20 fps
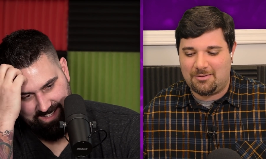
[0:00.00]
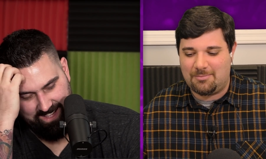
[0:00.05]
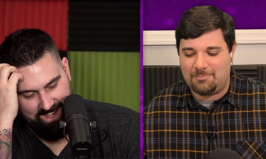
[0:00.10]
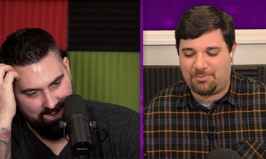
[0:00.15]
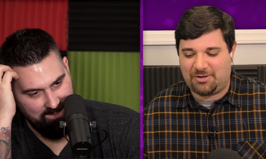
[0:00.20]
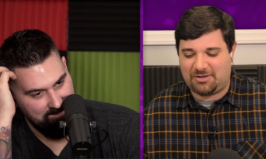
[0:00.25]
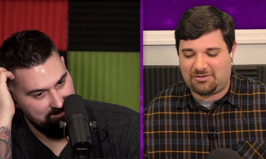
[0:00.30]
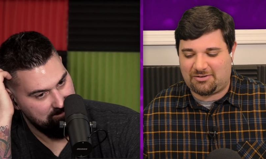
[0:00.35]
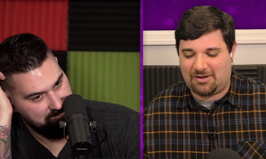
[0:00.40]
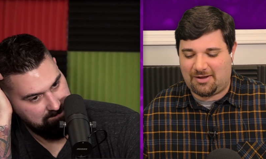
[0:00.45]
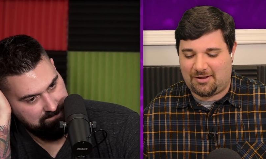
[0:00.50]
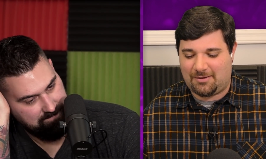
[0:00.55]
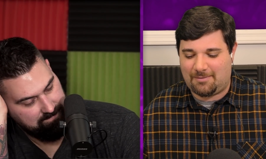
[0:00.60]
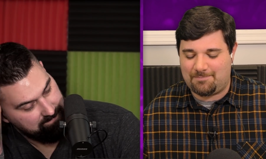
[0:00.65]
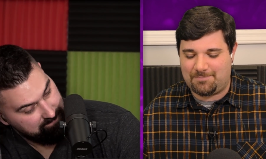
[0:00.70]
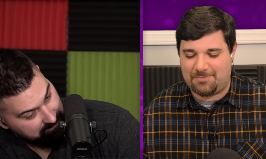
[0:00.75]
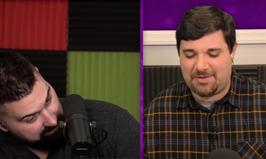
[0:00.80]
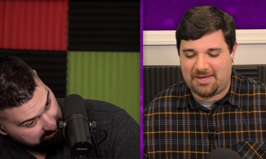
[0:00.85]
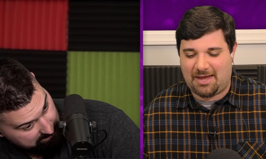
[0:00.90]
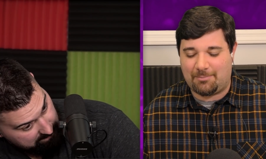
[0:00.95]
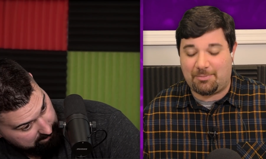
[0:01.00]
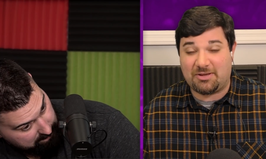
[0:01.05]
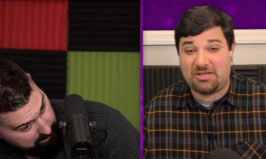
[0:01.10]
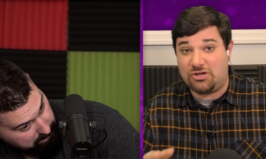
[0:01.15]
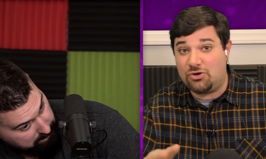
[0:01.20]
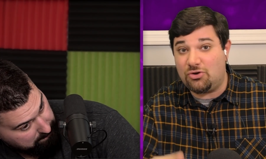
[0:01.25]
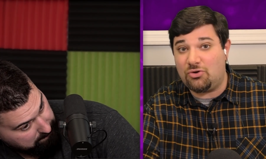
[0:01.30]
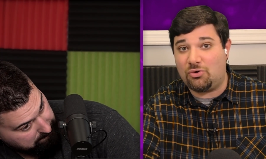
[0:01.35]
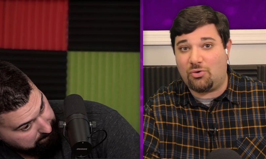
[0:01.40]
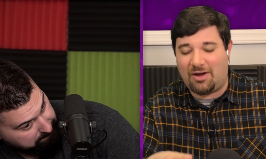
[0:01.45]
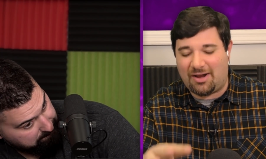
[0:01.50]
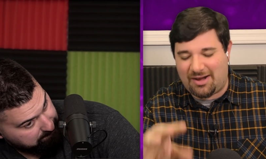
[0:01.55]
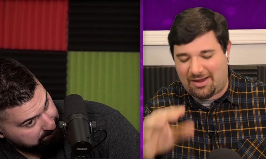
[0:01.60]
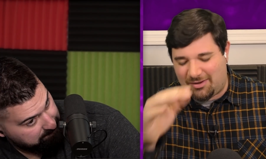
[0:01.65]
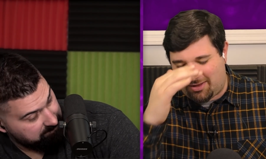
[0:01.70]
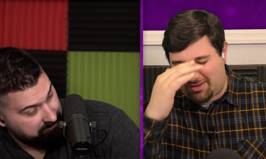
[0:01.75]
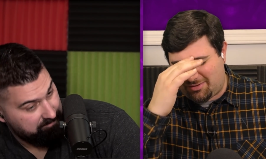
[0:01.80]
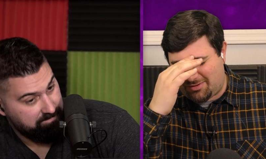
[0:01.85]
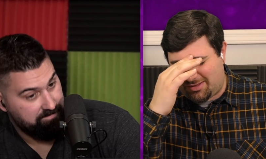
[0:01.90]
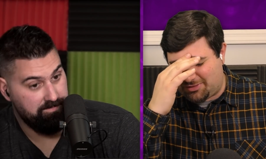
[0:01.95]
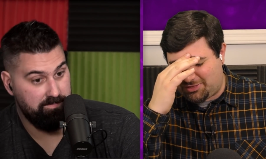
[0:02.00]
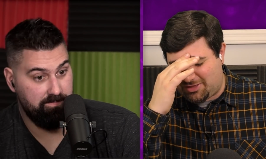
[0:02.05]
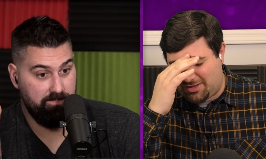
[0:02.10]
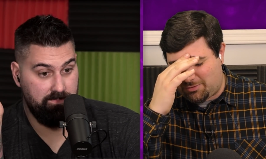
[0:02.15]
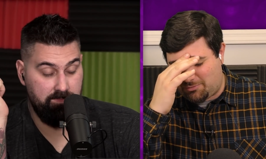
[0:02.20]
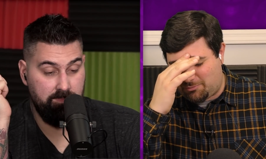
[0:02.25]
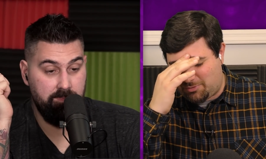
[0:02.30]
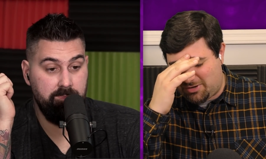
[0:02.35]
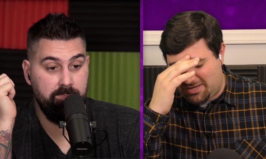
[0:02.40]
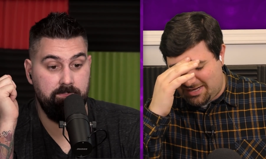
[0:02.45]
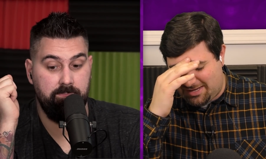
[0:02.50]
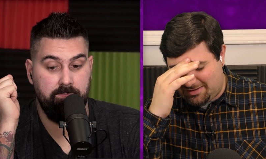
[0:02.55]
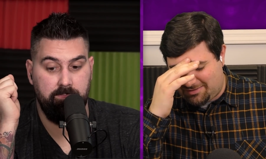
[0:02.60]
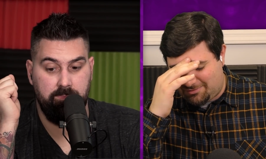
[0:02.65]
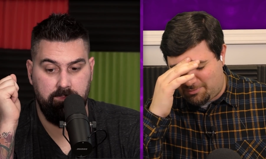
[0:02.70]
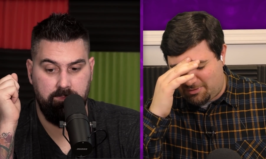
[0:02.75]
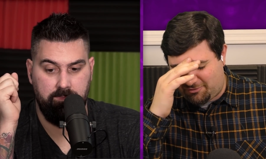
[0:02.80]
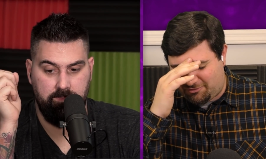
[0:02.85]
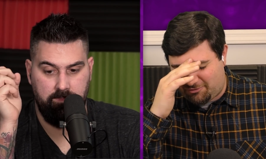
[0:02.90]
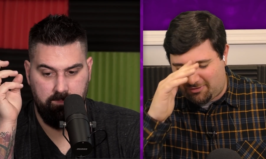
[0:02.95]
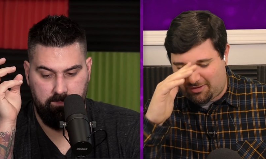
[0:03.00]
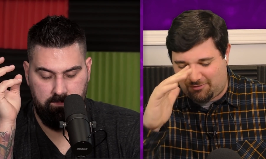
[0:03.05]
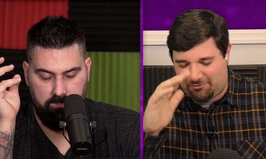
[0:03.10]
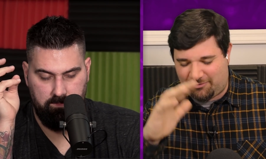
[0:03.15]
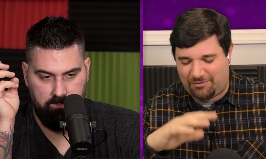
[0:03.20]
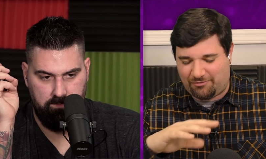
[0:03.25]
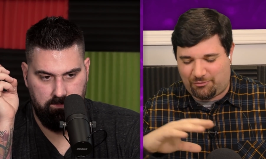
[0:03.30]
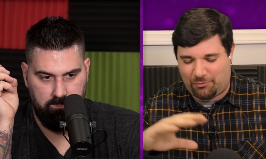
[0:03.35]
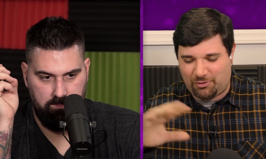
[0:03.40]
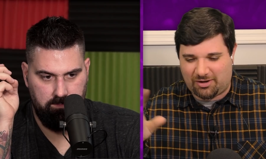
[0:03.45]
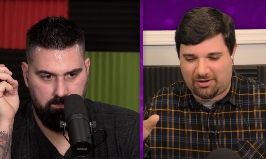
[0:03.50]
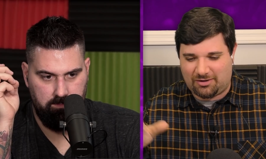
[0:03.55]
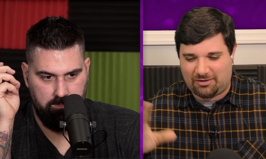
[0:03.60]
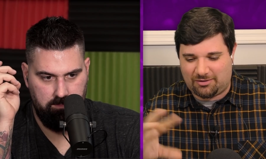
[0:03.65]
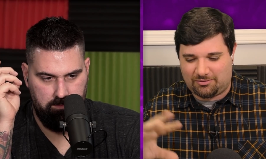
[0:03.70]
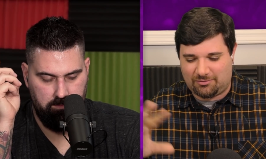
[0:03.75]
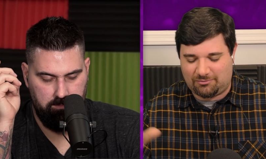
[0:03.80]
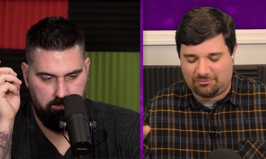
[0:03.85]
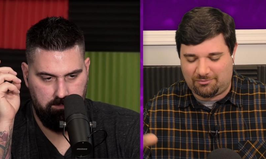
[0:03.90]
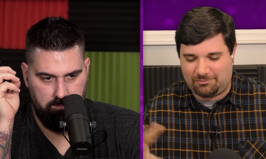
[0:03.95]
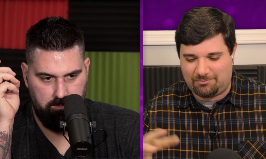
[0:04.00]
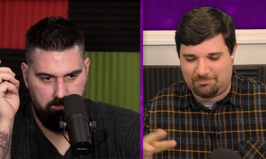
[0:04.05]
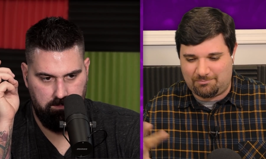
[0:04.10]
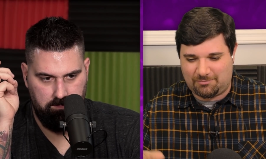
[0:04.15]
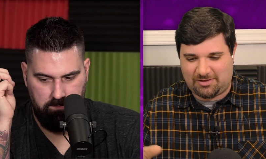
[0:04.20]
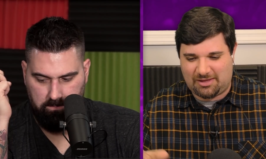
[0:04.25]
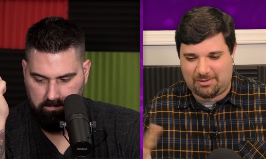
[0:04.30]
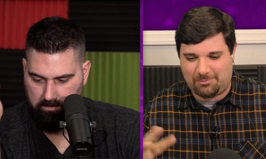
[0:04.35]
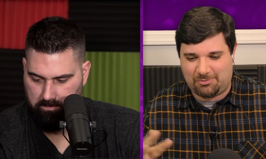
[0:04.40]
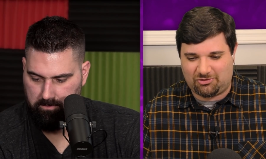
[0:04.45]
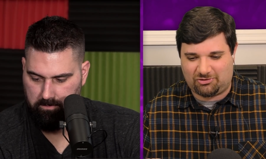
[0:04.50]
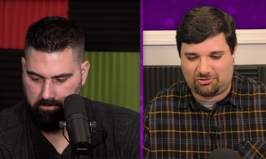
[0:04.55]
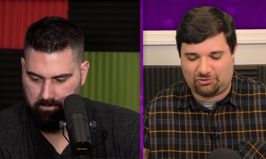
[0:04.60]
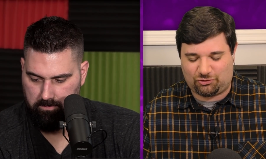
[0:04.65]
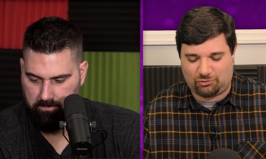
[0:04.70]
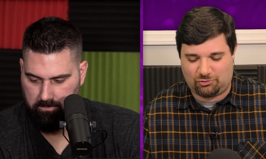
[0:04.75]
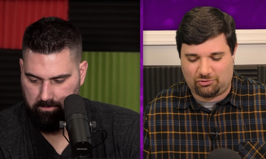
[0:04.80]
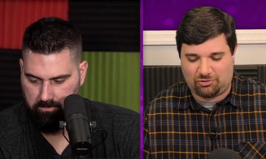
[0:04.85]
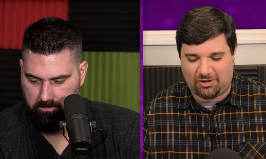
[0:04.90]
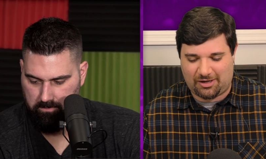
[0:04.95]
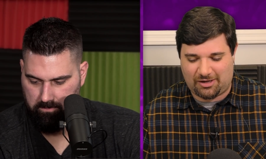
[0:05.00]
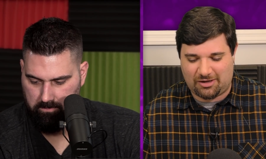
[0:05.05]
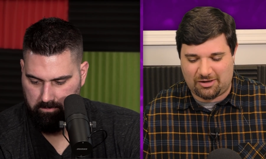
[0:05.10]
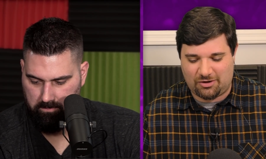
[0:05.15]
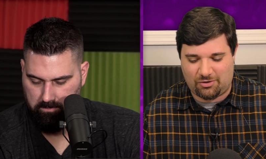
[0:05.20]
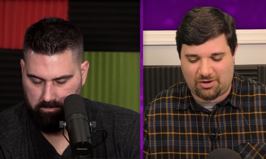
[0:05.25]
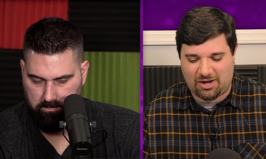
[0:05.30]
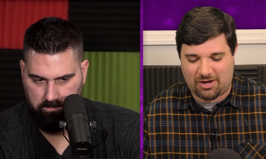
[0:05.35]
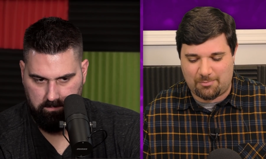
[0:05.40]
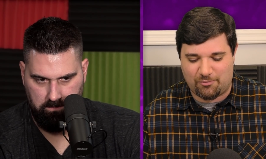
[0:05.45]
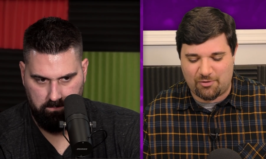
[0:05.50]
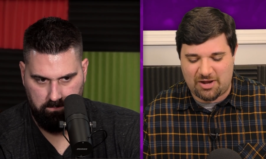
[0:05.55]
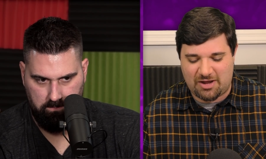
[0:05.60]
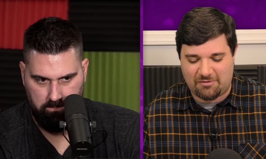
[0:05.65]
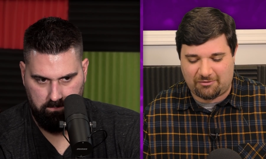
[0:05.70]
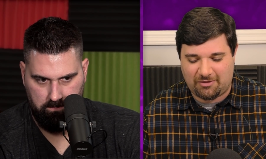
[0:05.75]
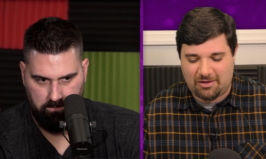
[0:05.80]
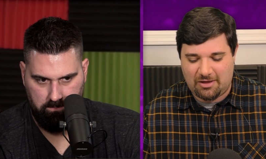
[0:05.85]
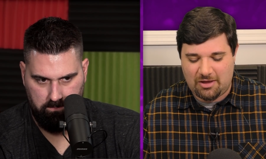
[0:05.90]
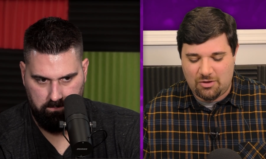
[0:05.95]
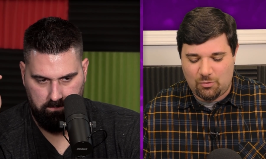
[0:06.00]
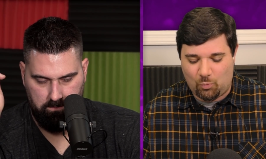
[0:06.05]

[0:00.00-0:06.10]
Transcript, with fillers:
Speaker 1: Yeah. But but you and I think we need, before, if we're gonna keep this kind of brief,